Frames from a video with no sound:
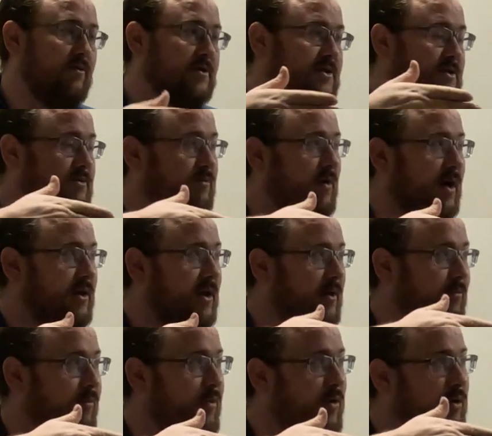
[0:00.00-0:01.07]
which is why
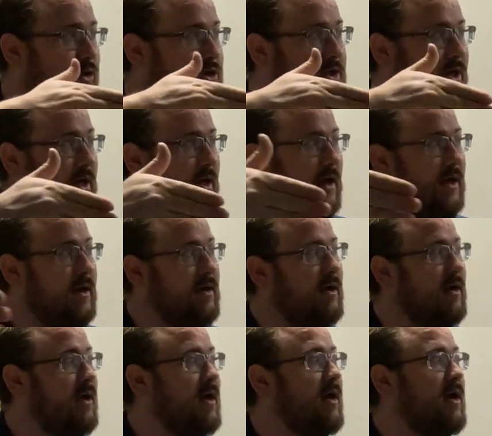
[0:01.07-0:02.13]
they push
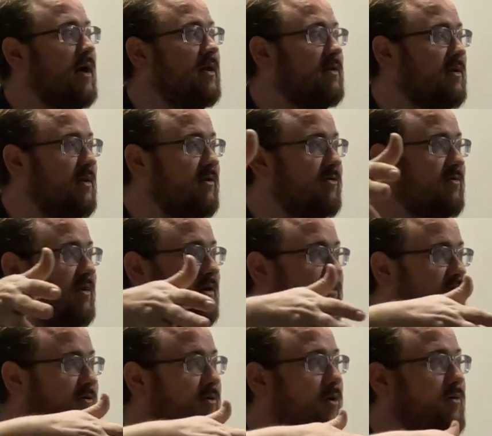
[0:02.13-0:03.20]
in and then they
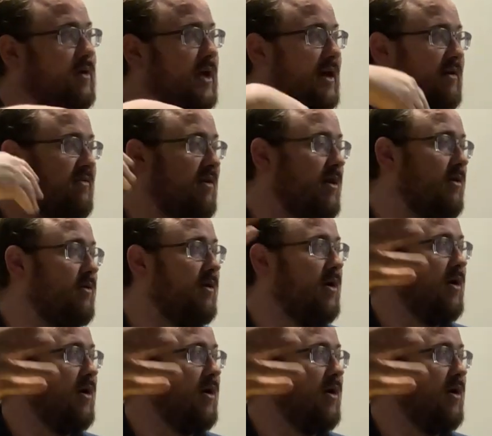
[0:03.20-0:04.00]
can slowly exhale